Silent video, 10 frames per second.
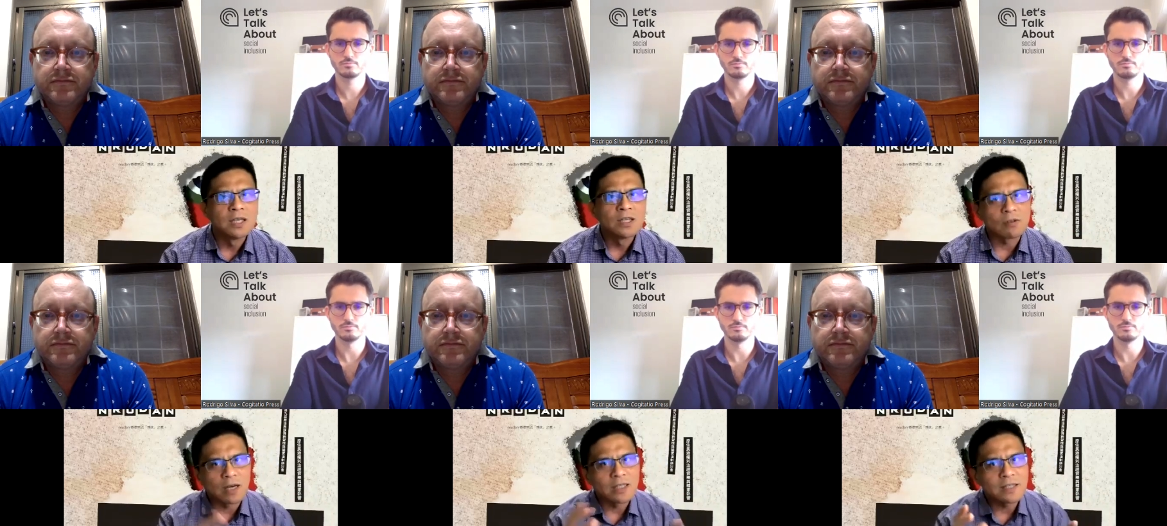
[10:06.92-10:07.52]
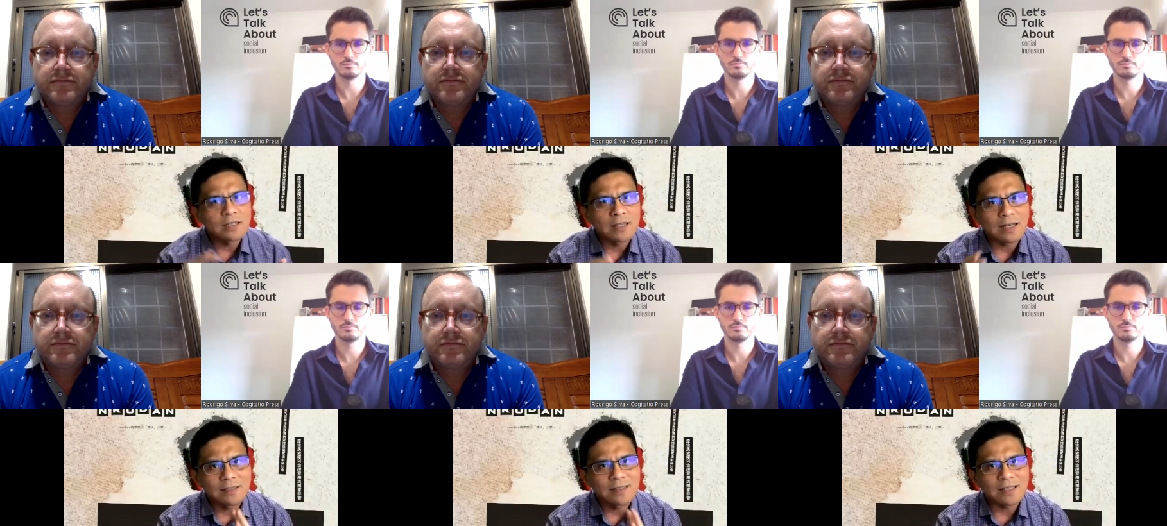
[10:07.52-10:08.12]
Speaker 1: So I think
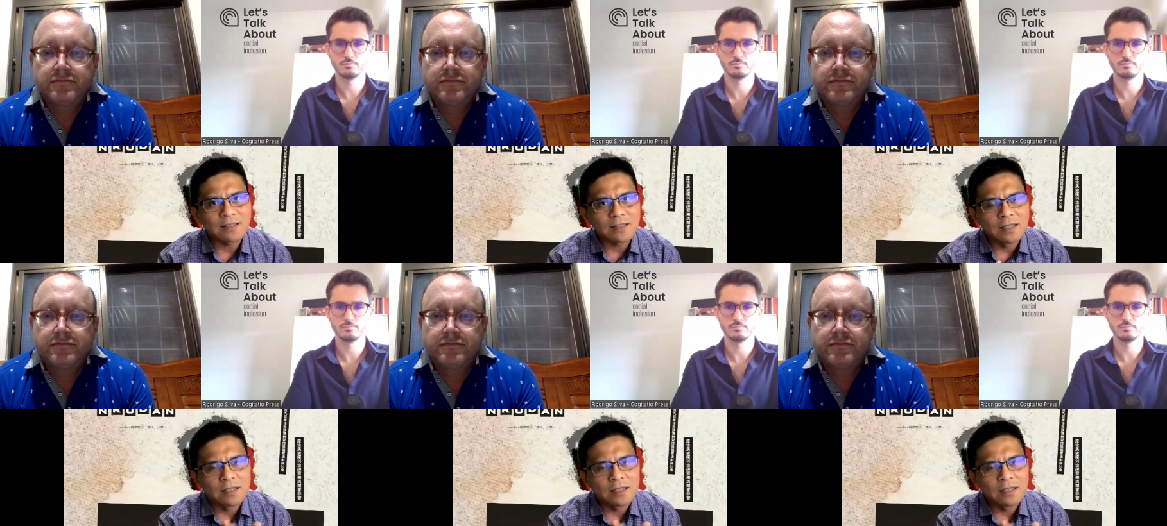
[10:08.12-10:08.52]
that that's a, uh,